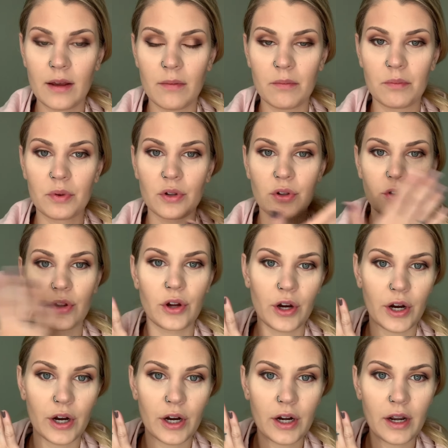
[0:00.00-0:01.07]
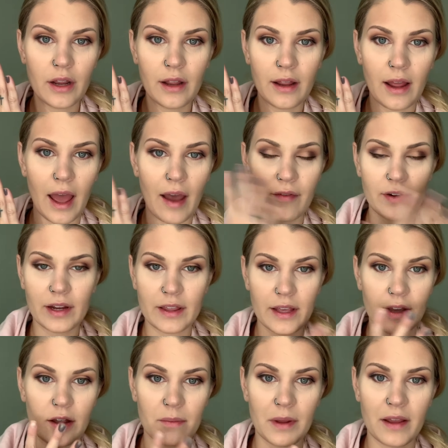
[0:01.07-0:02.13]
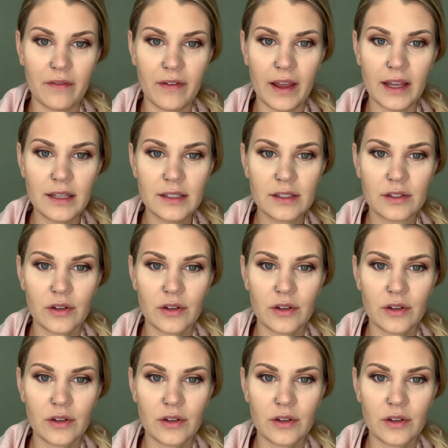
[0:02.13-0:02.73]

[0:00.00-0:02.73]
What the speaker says: blurred everything on my face,